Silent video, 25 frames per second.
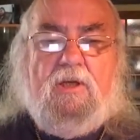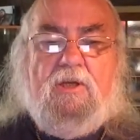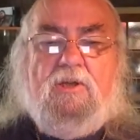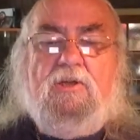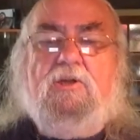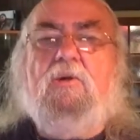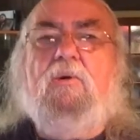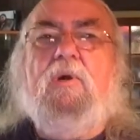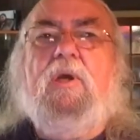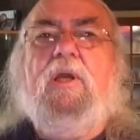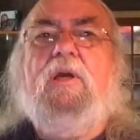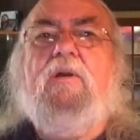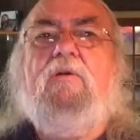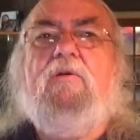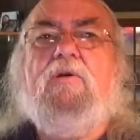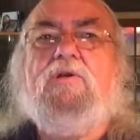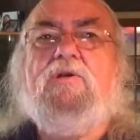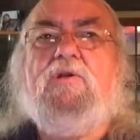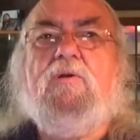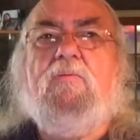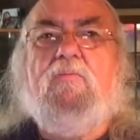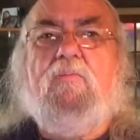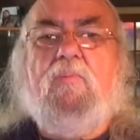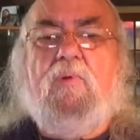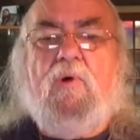So here are
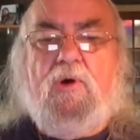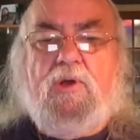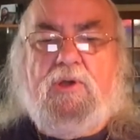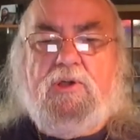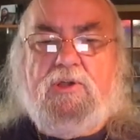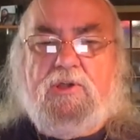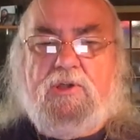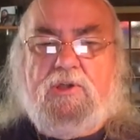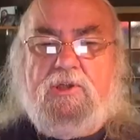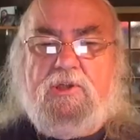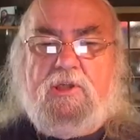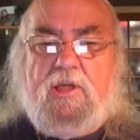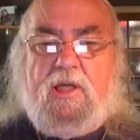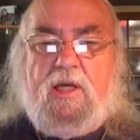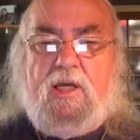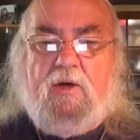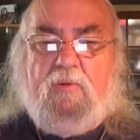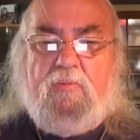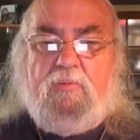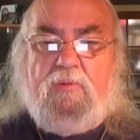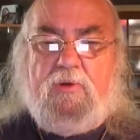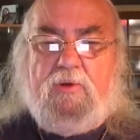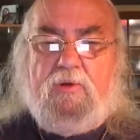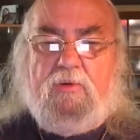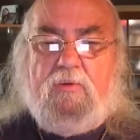some pointers to
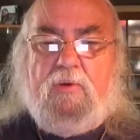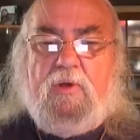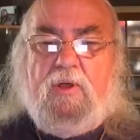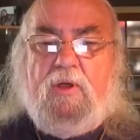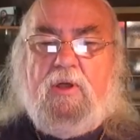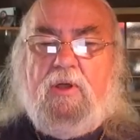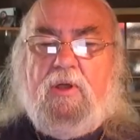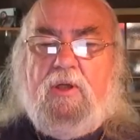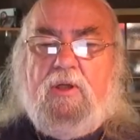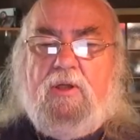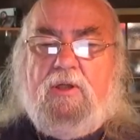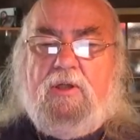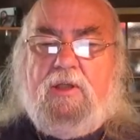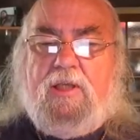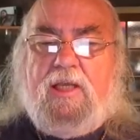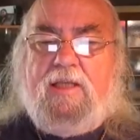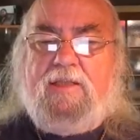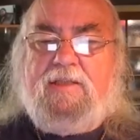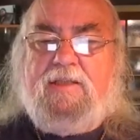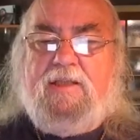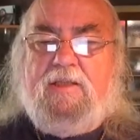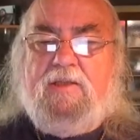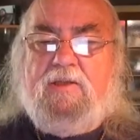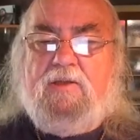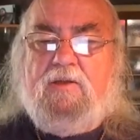help you
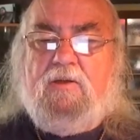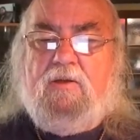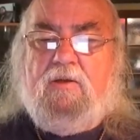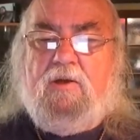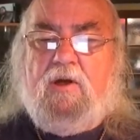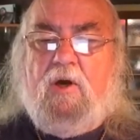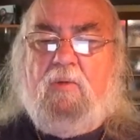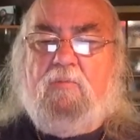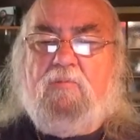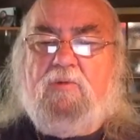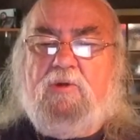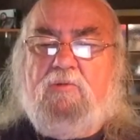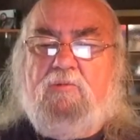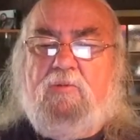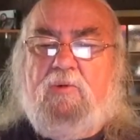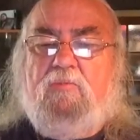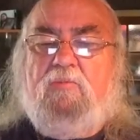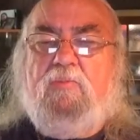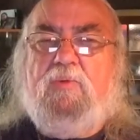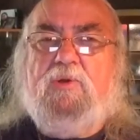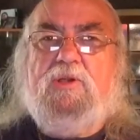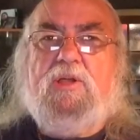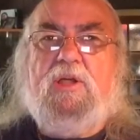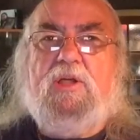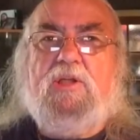get into the optimum
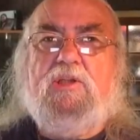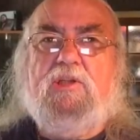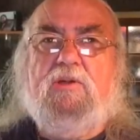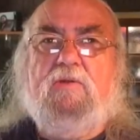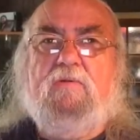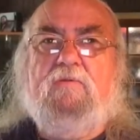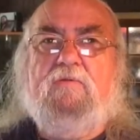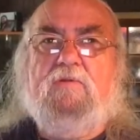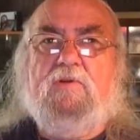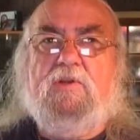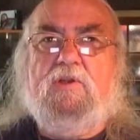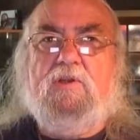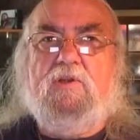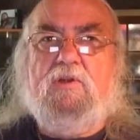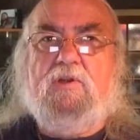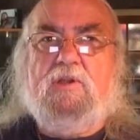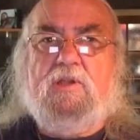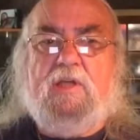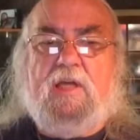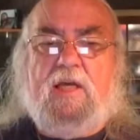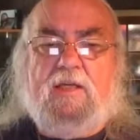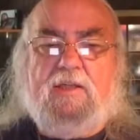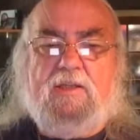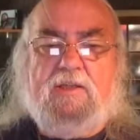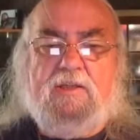position for
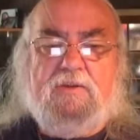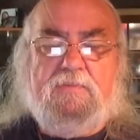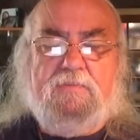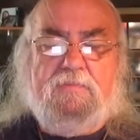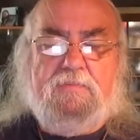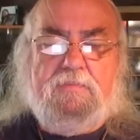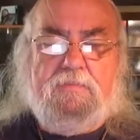success.